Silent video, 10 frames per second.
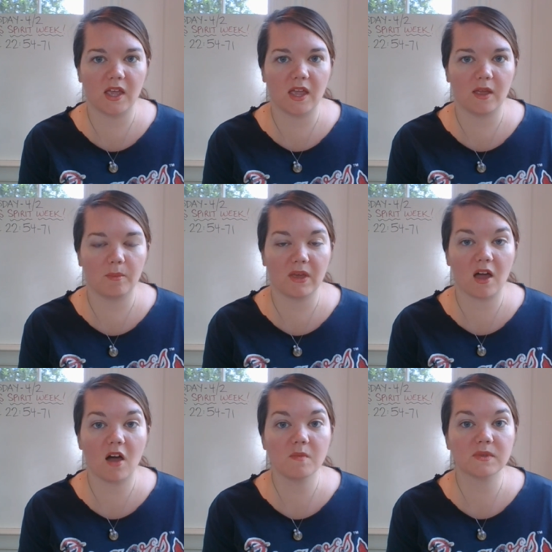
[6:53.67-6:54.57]
it
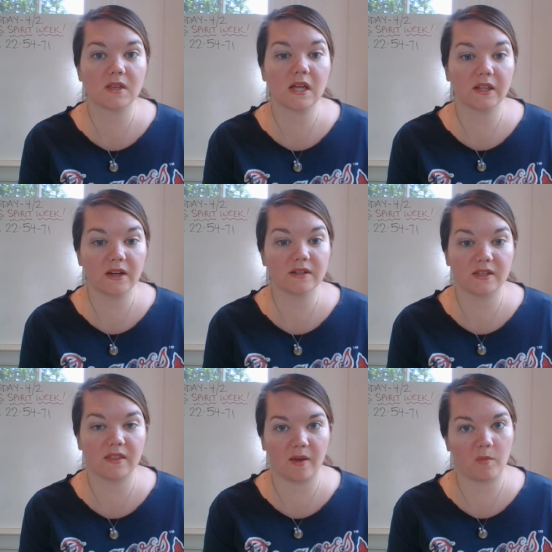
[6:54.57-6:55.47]
becomes clear
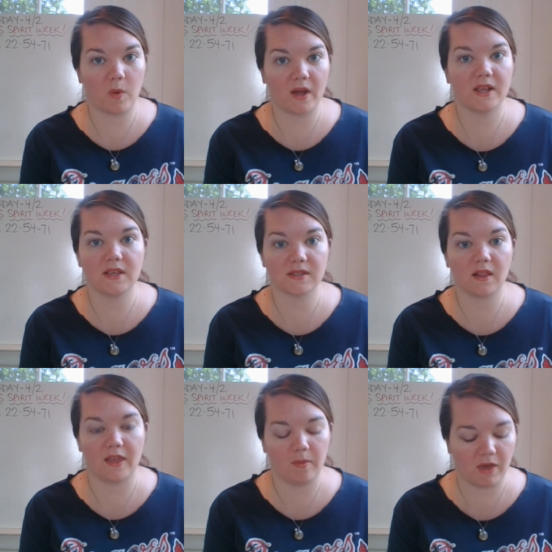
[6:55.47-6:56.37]
to them what he's
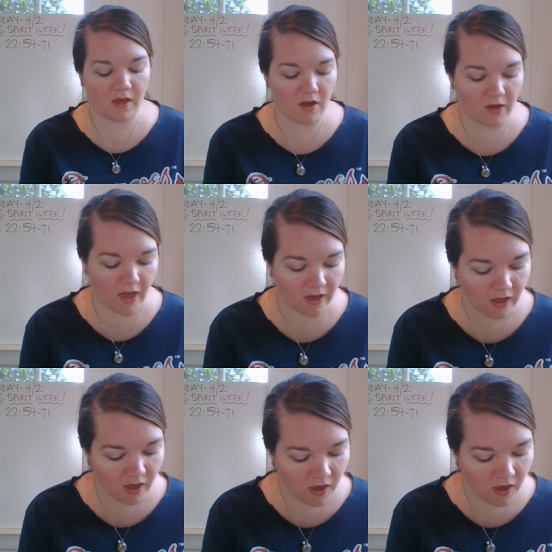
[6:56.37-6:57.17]
claiming, okay?